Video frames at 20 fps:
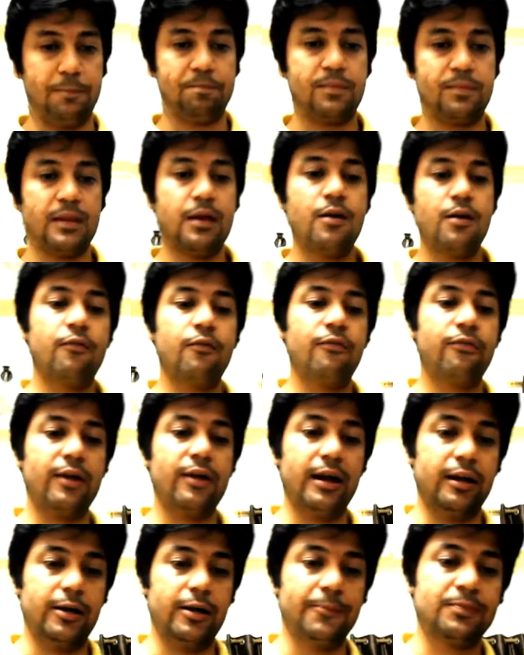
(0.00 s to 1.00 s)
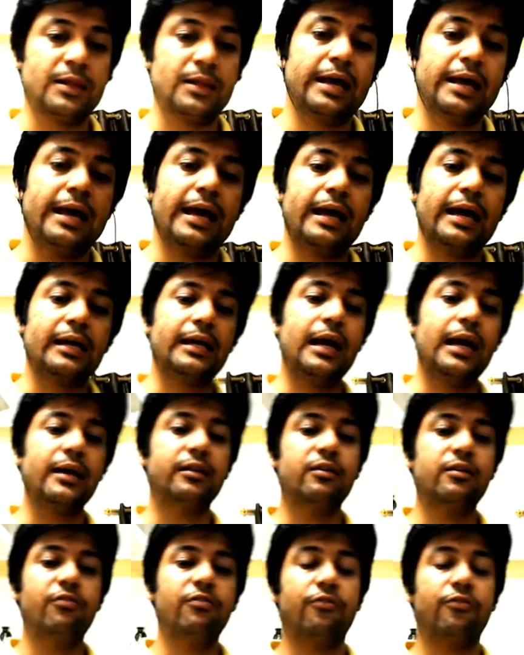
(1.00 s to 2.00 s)
Front, get the
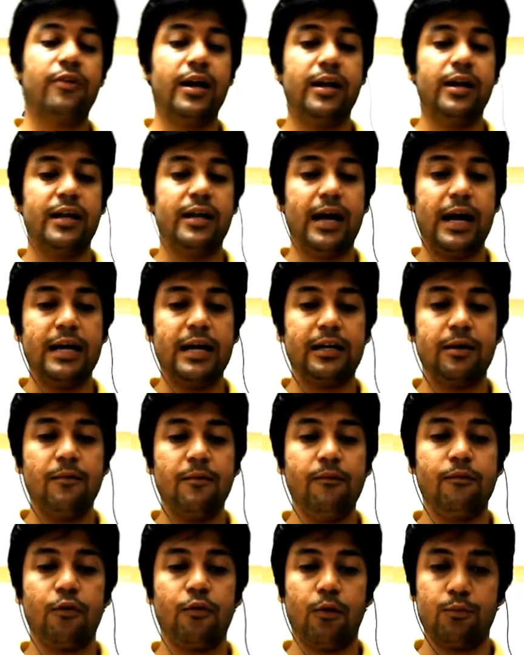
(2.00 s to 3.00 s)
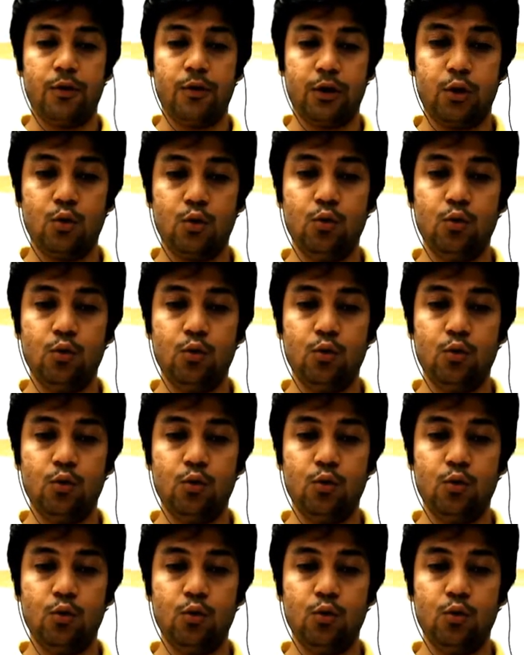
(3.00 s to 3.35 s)
front item from the queue.